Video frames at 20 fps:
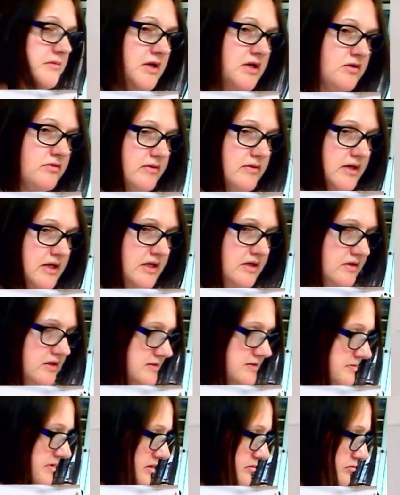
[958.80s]
gray is
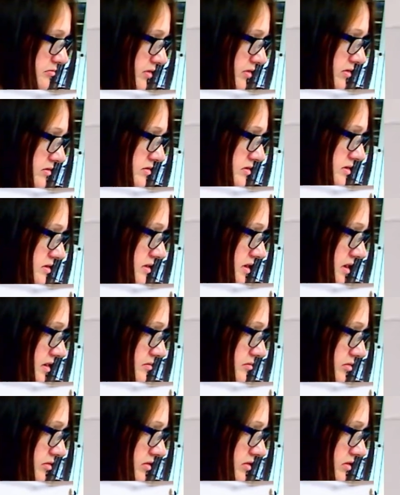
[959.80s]
my burnt
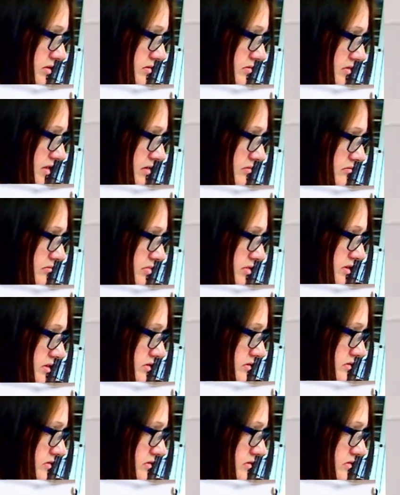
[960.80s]
umber and
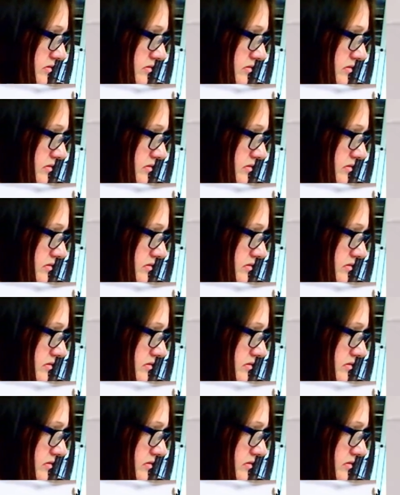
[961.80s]
blue.